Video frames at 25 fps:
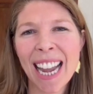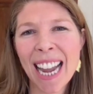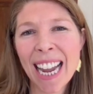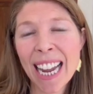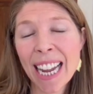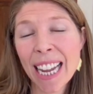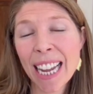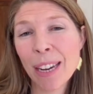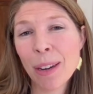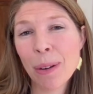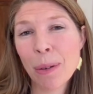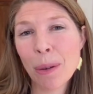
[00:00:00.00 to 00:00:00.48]

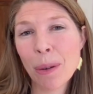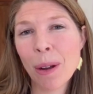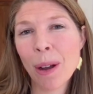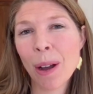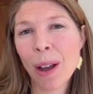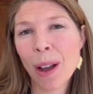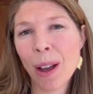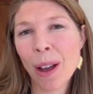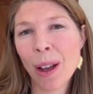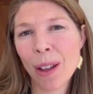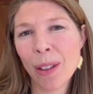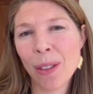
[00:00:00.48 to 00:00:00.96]
And
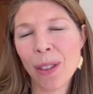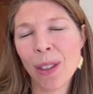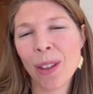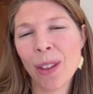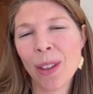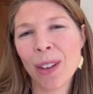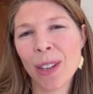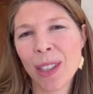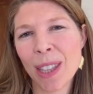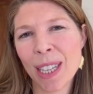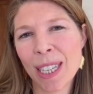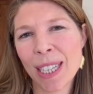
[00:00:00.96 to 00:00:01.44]
uh,
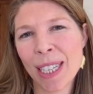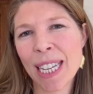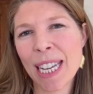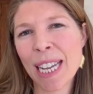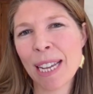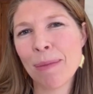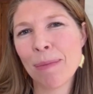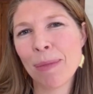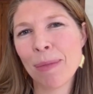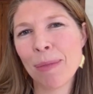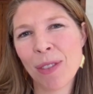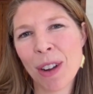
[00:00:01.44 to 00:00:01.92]
the, the
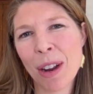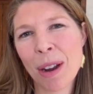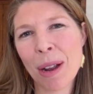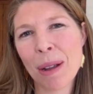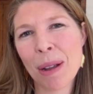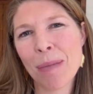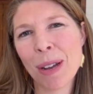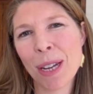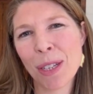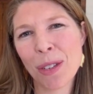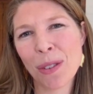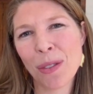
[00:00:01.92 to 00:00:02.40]
teams
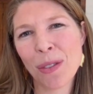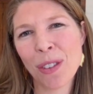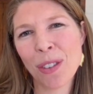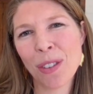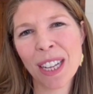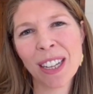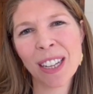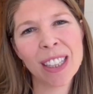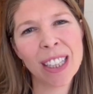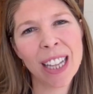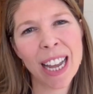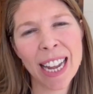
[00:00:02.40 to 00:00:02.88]
very much
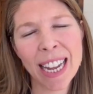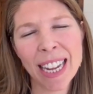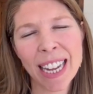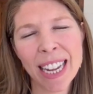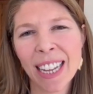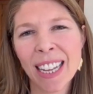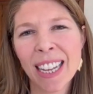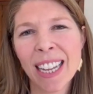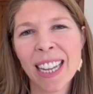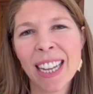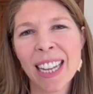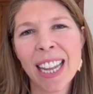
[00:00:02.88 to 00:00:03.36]
feel
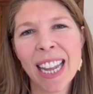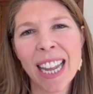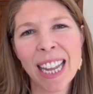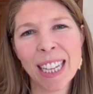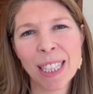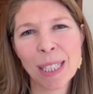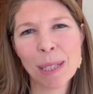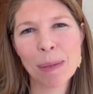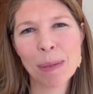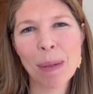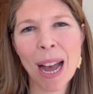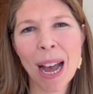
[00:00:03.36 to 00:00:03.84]
like
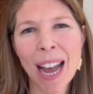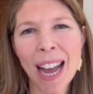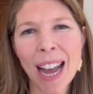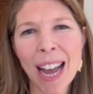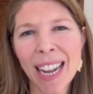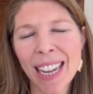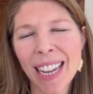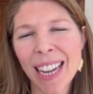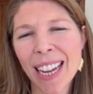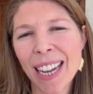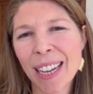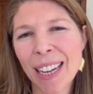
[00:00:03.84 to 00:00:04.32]
it's
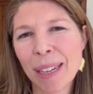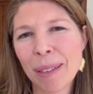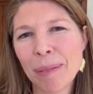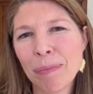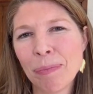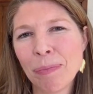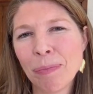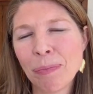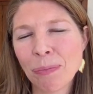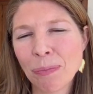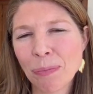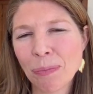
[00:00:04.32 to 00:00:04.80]
by,
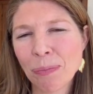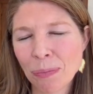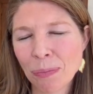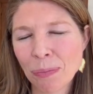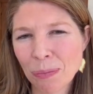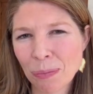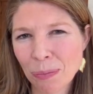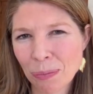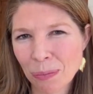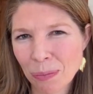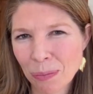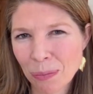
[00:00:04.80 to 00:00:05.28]
um,
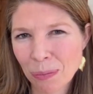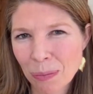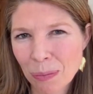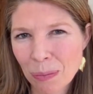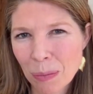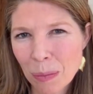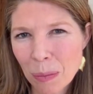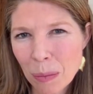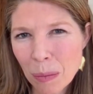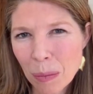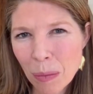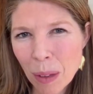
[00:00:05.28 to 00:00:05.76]

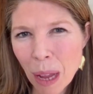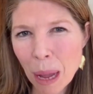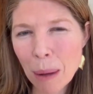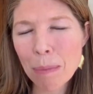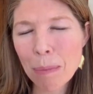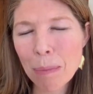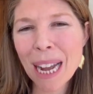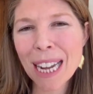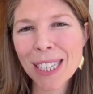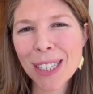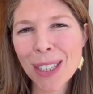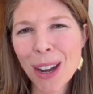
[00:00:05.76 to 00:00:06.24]

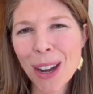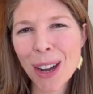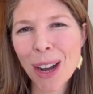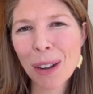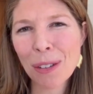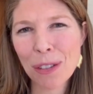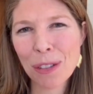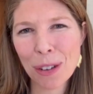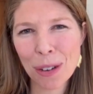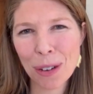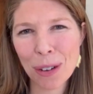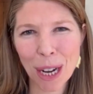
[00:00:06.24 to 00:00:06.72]
by dog
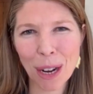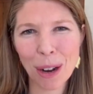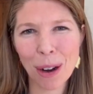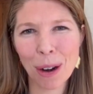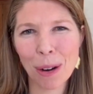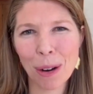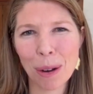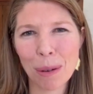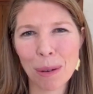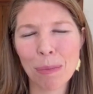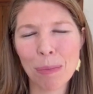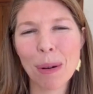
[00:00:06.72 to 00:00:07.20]
fooding
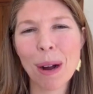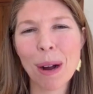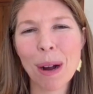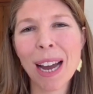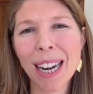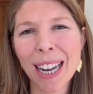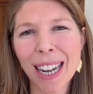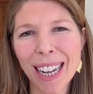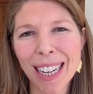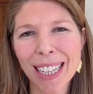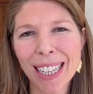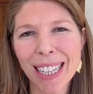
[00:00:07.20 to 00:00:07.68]
our own
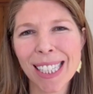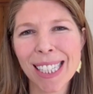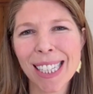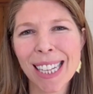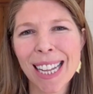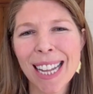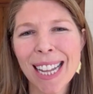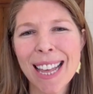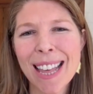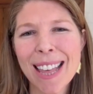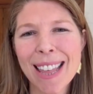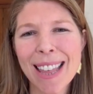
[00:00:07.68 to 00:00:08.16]
products
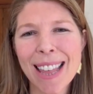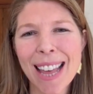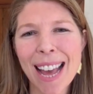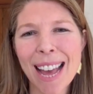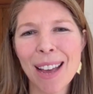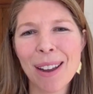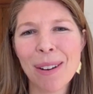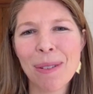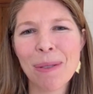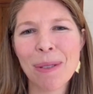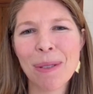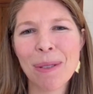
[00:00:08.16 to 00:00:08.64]

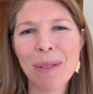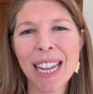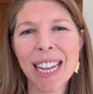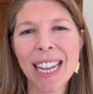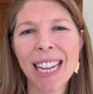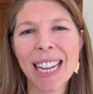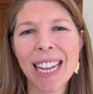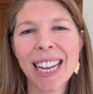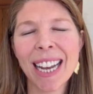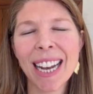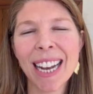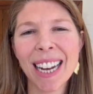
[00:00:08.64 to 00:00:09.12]
that
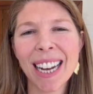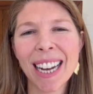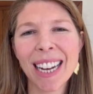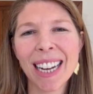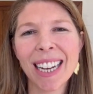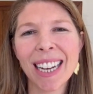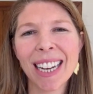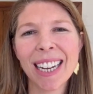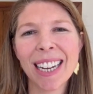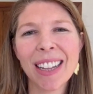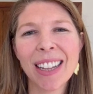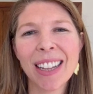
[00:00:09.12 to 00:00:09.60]
we
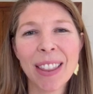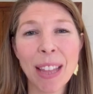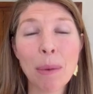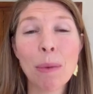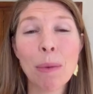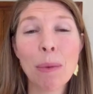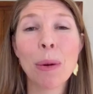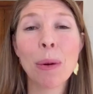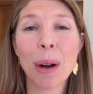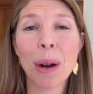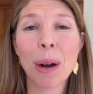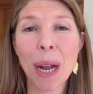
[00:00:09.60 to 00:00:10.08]
uh,
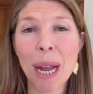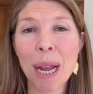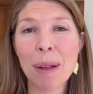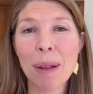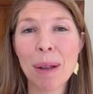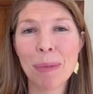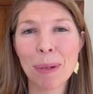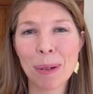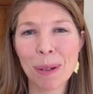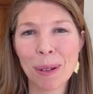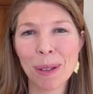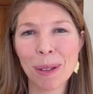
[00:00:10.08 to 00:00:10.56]
that we're
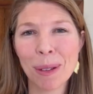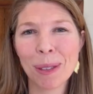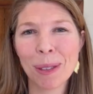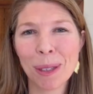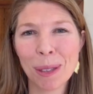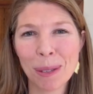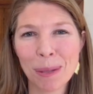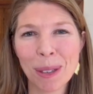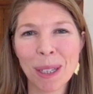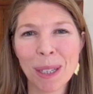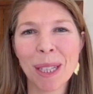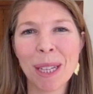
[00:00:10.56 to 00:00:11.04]
able
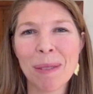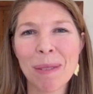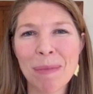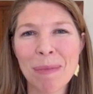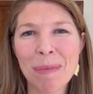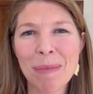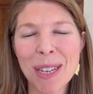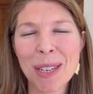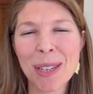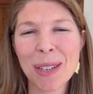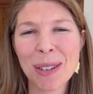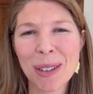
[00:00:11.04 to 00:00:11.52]
to really
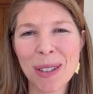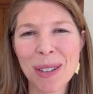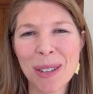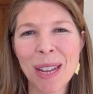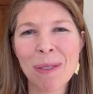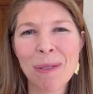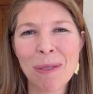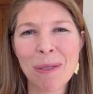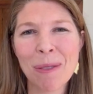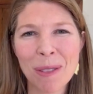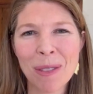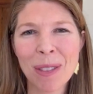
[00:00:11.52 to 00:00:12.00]
make sure
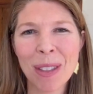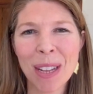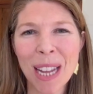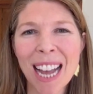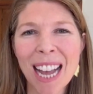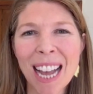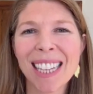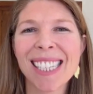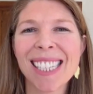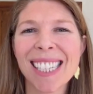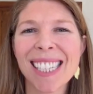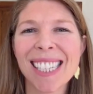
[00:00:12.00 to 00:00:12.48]
that
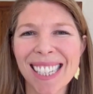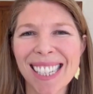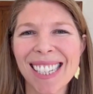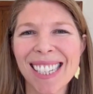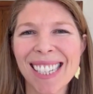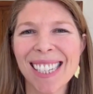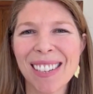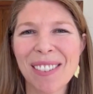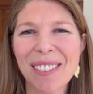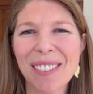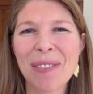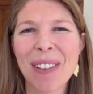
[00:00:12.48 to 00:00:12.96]
yes this
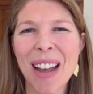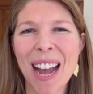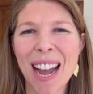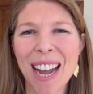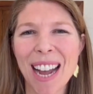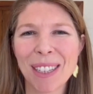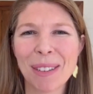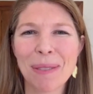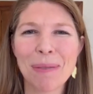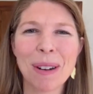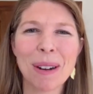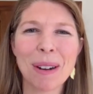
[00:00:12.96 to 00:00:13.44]
is in
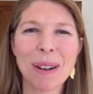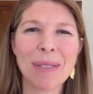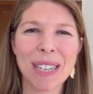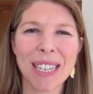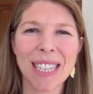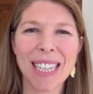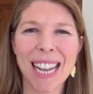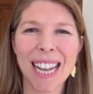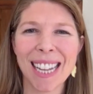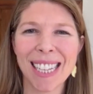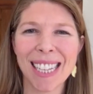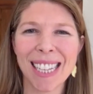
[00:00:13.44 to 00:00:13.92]
fact what we're
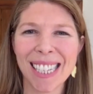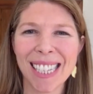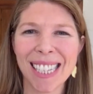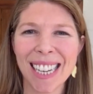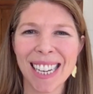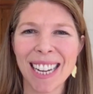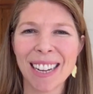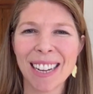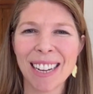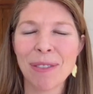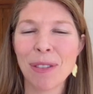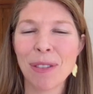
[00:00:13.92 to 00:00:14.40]

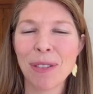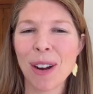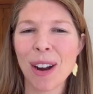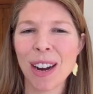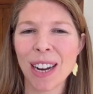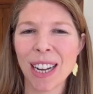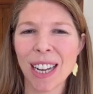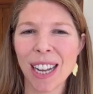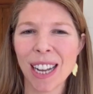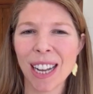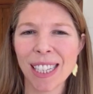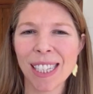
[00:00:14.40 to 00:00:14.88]
testing for
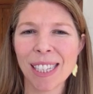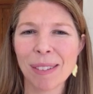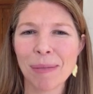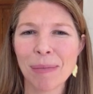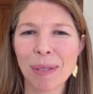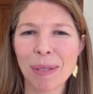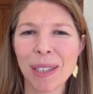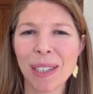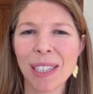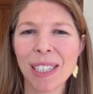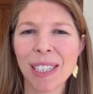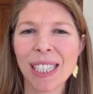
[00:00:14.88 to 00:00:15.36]
our
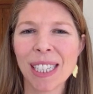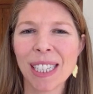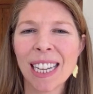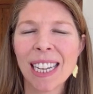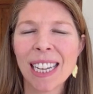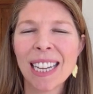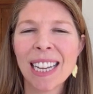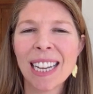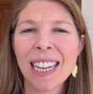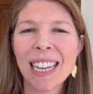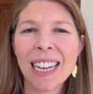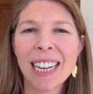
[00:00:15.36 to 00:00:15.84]
customers
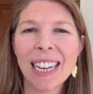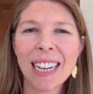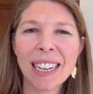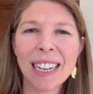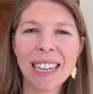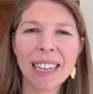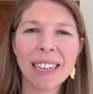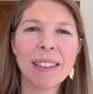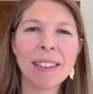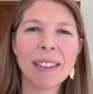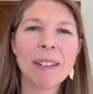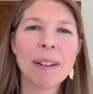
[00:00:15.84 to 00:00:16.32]

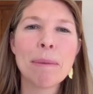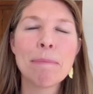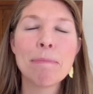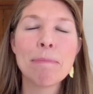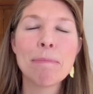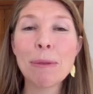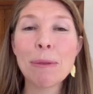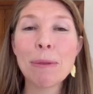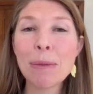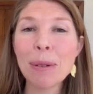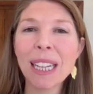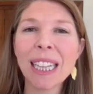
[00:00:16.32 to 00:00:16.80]
uh,
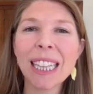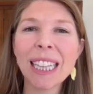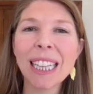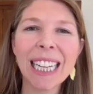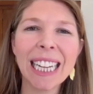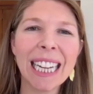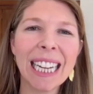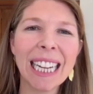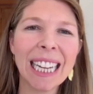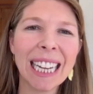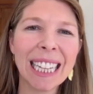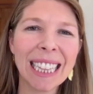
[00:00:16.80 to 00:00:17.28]
but
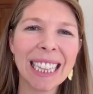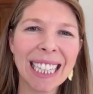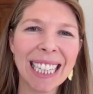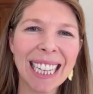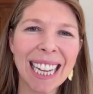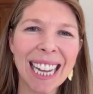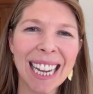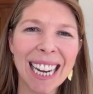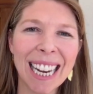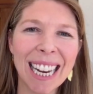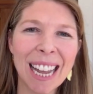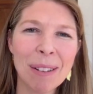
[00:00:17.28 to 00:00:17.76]
really, at
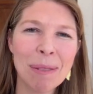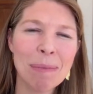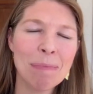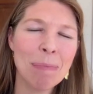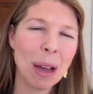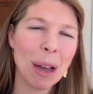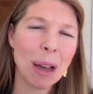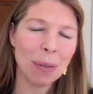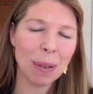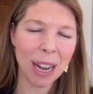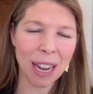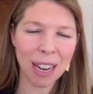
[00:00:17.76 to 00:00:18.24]
the end, and
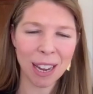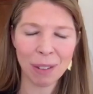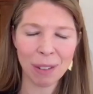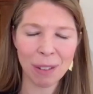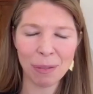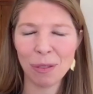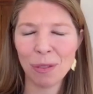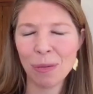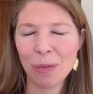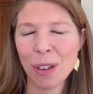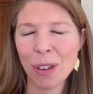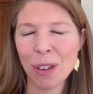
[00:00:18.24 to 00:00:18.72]
by the way,
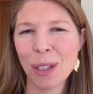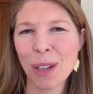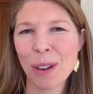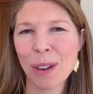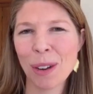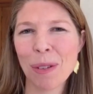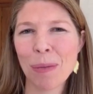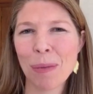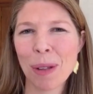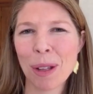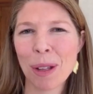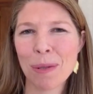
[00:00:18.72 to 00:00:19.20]
if folks
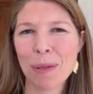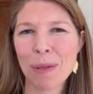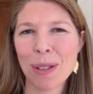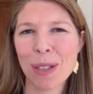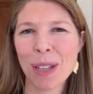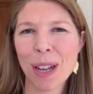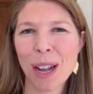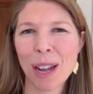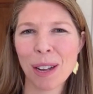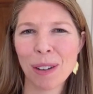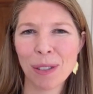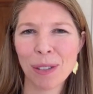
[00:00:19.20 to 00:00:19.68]
aren't familiar with
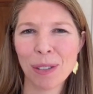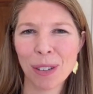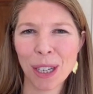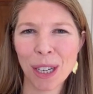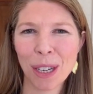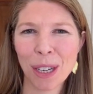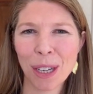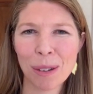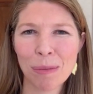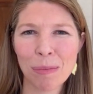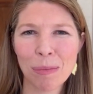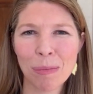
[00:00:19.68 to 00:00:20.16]
dog
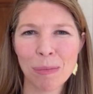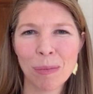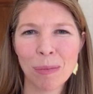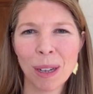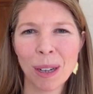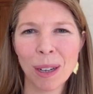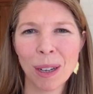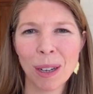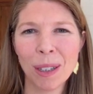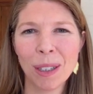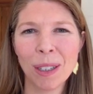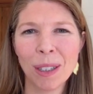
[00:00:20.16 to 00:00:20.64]
fooding your
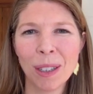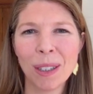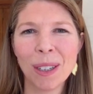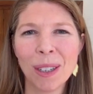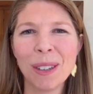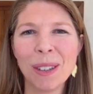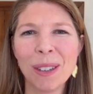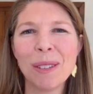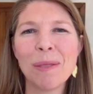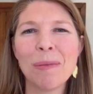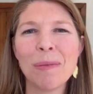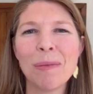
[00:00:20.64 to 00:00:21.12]
own,
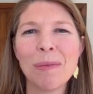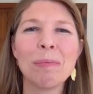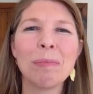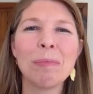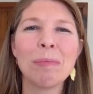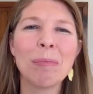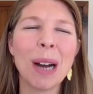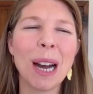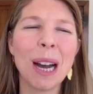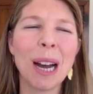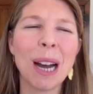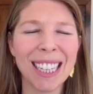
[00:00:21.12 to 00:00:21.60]
own
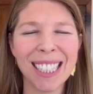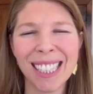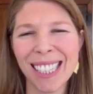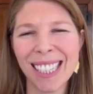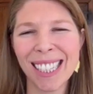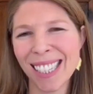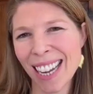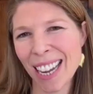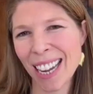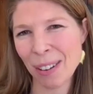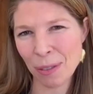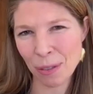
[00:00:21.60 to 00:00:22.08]
products,
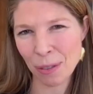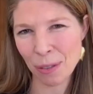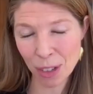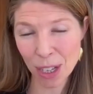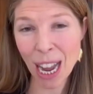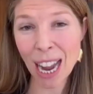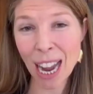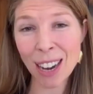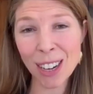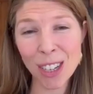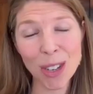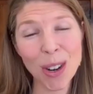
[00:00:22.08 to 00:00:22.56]
it's kind of
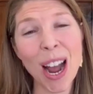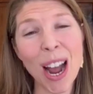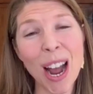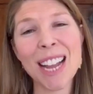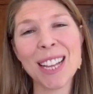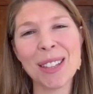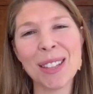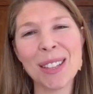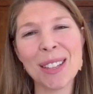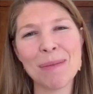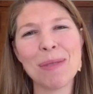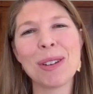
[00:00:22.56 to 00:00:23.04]
t-
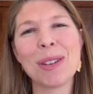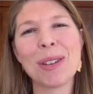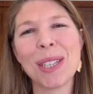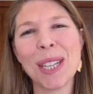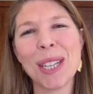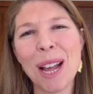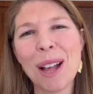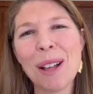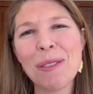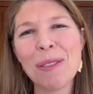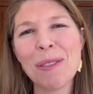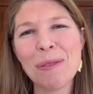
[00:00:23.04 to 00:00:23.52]
trying them
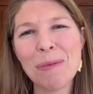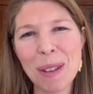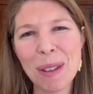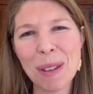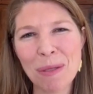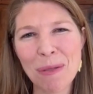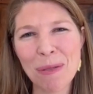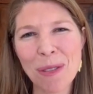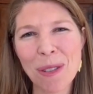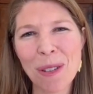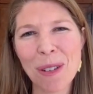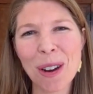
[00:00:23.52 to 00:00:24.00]
yourself
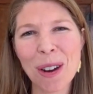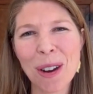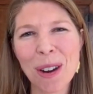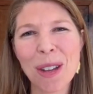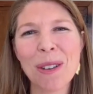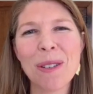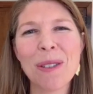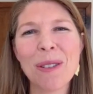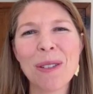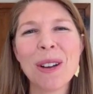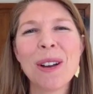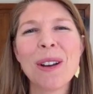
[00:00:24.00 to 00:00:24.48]
before
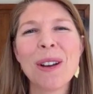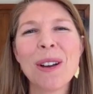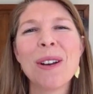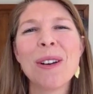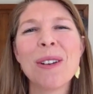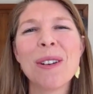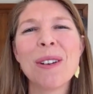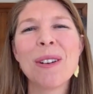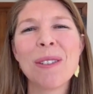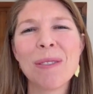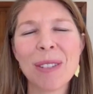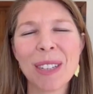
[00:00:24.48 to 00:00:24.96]
you
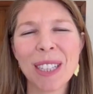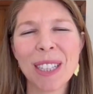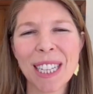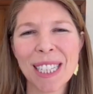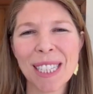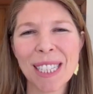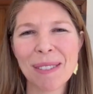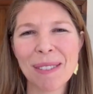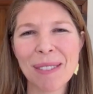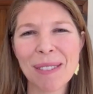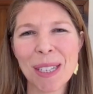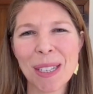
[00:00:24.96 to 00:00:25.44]

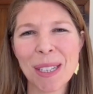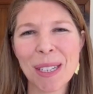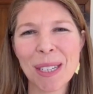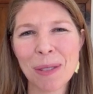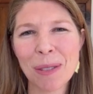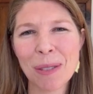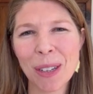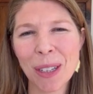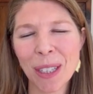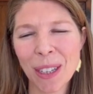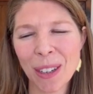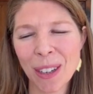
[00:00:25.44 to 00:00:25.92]
release them into the
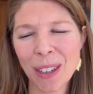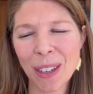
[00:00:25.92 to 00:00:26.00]
world.